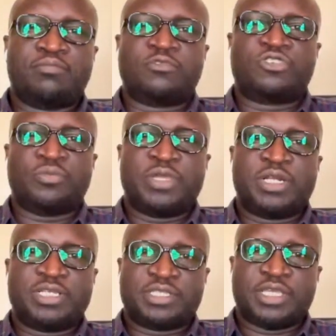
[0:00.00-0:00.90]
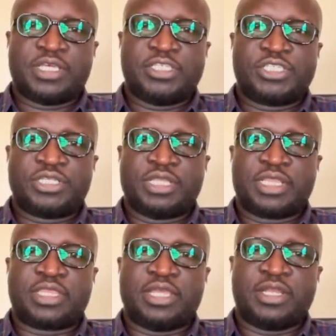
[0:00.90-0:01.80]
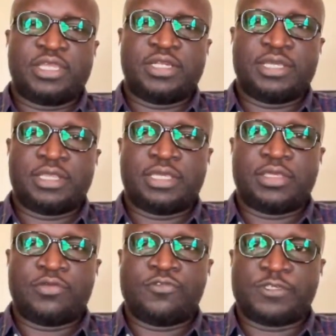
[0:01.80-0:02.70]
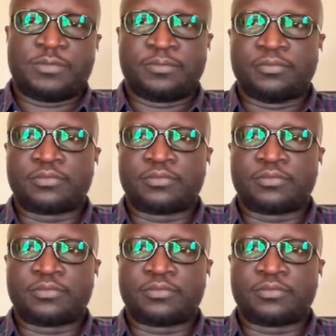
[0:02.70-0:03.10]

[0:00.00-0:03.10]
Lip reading: tremendous energy that they need and they use.